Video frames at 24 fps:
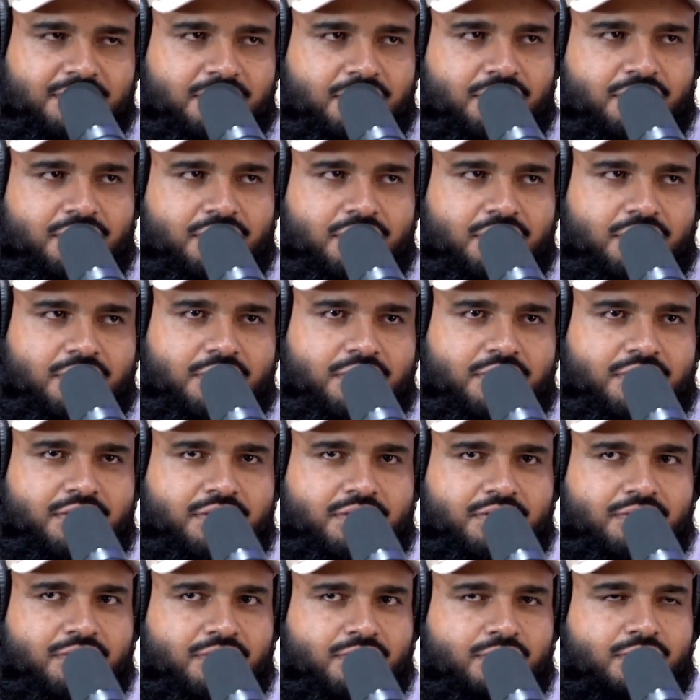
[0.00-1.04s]

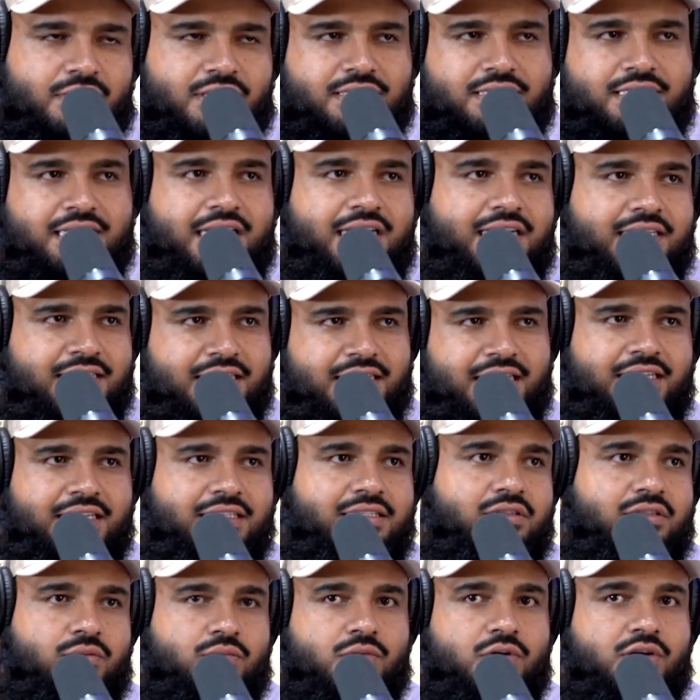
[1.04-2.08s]
your one side is against
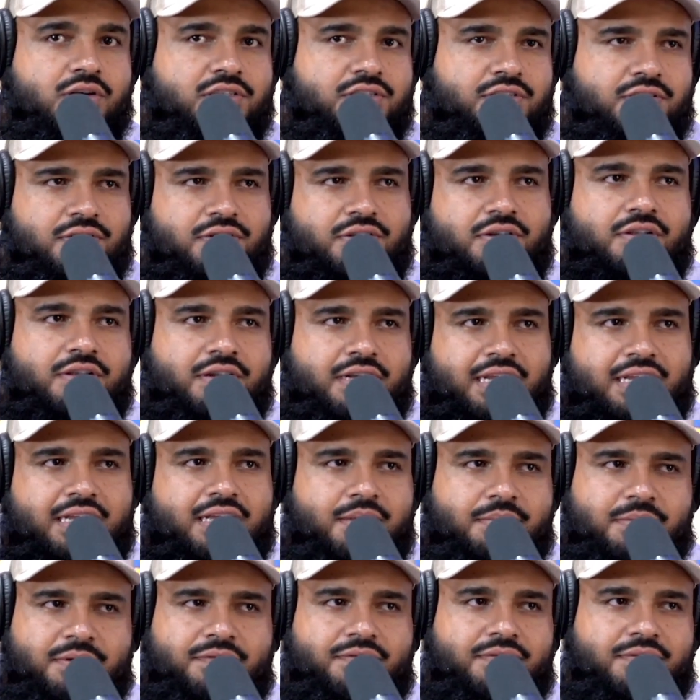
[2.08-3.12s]
the wall, so you know they're not
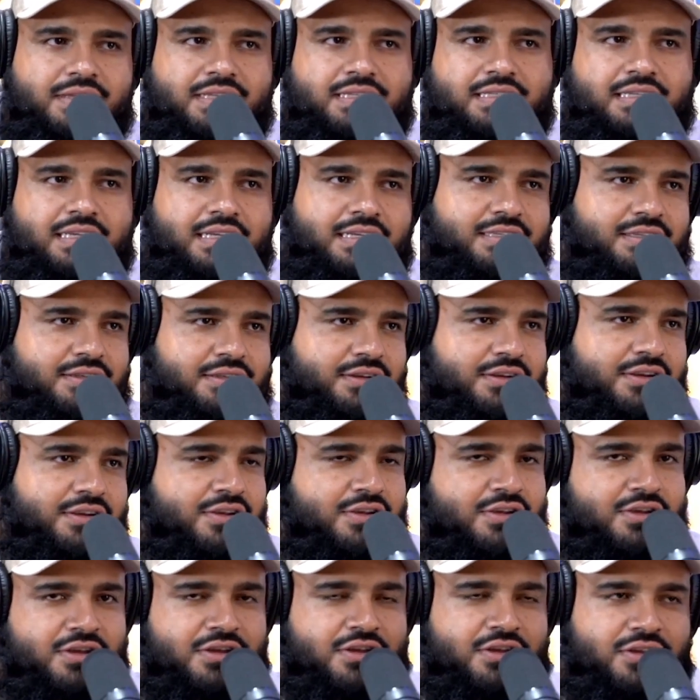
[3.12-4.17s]
coming from this side. So
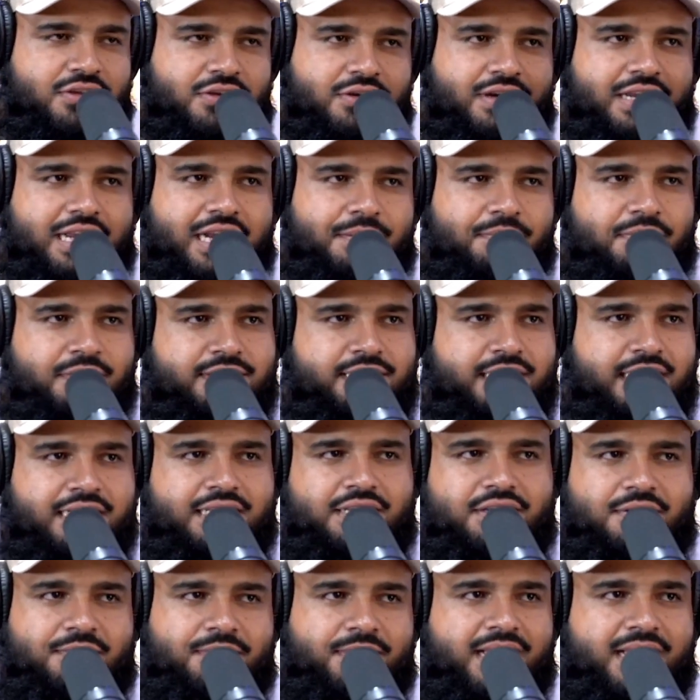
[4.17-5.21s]
you're kind of protecting
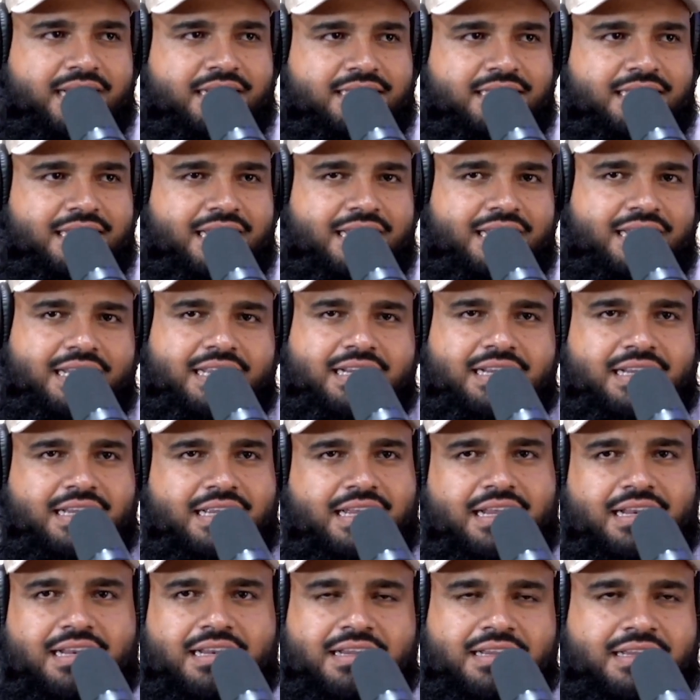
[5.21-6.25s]
your backside, and
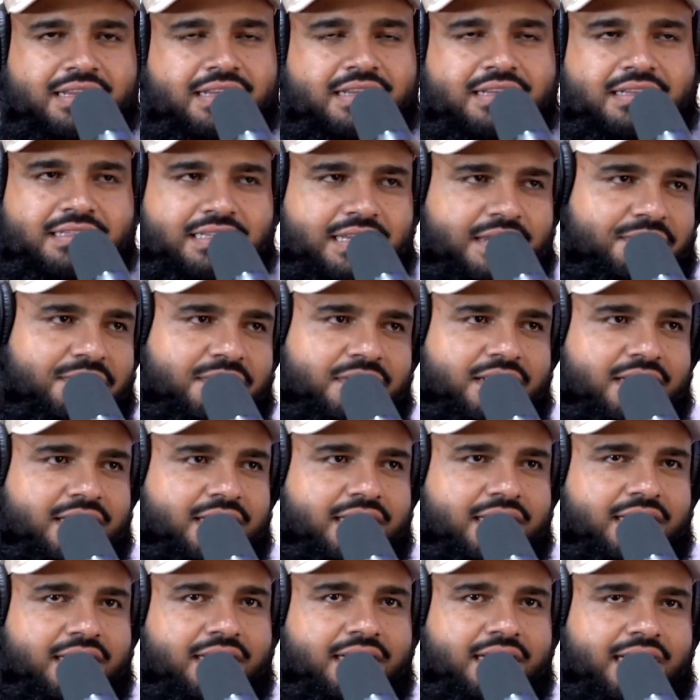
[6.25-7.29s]
then
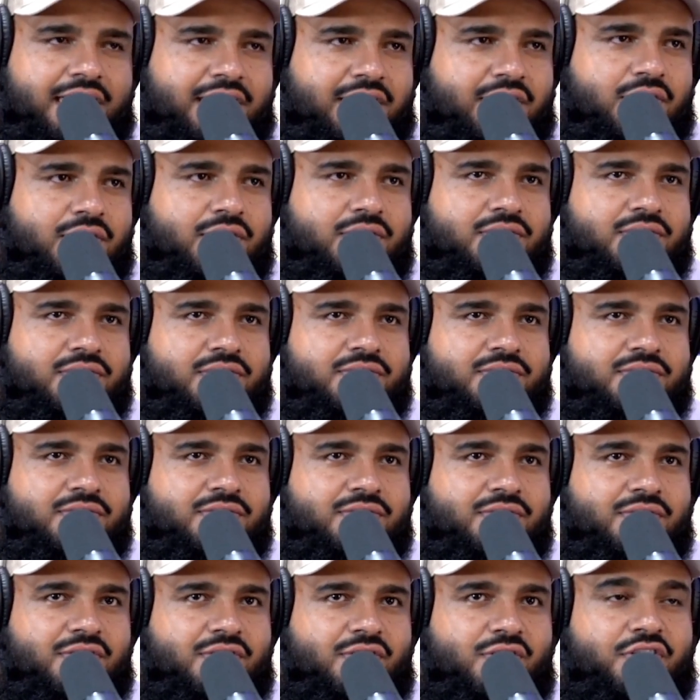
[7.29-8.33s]
definitely like know
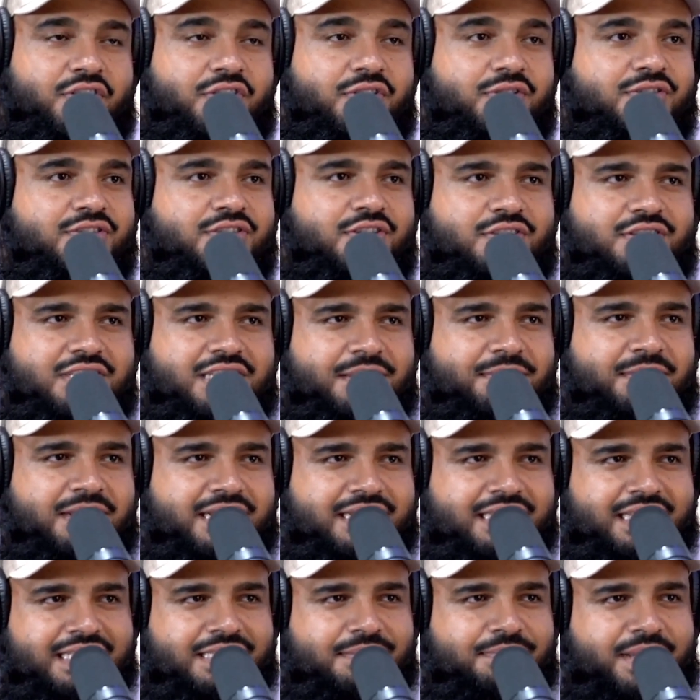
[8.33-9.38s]
or use your teammates
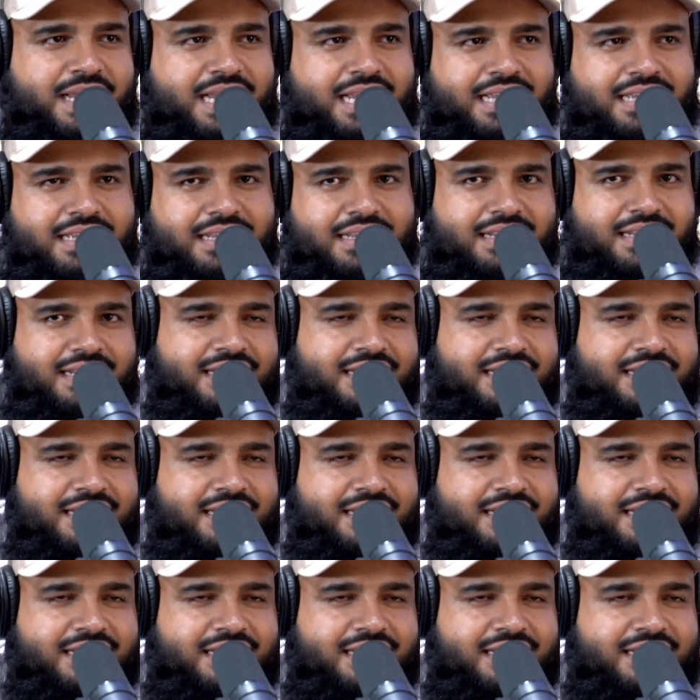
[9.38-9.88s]
as bait.